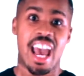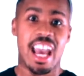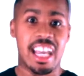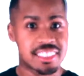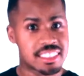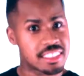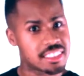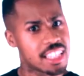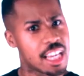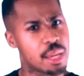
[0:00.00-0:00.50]

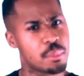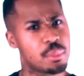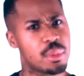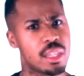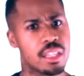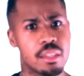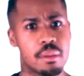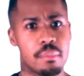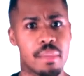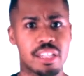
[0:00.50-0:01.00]
It's the same
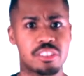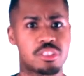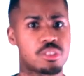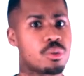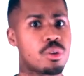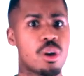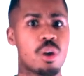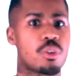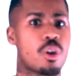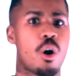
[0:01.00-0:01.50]
thing that makes
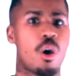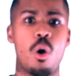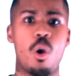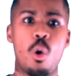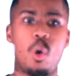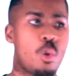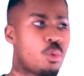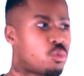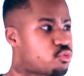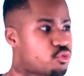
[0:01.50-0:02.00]
you know the whole
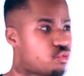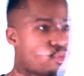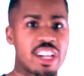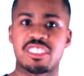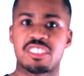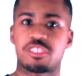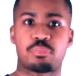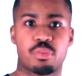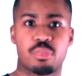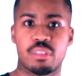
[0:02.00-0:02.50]

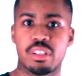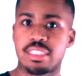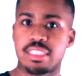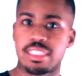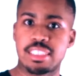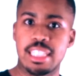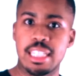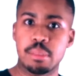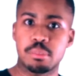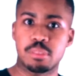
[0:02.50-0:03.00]
Fresh Prince
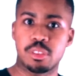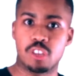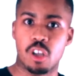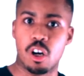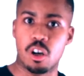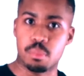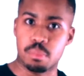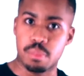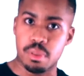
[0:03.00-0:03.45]
theme song,